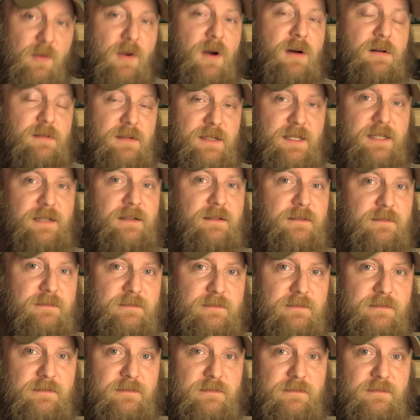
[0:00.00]
a raw deal.
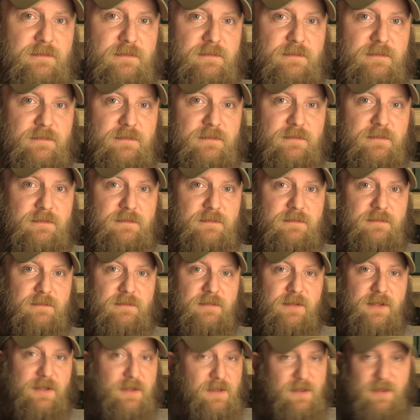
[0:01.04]

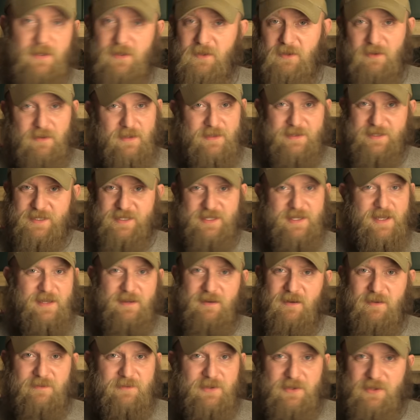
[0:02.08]
You don't have to
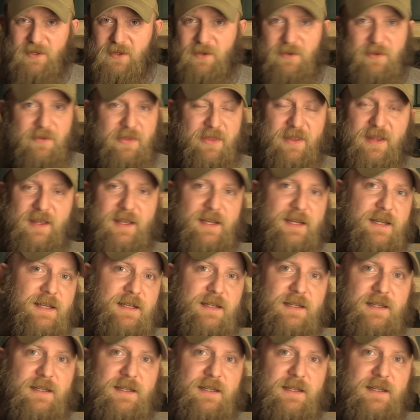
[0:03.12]
sign off on the whole thing.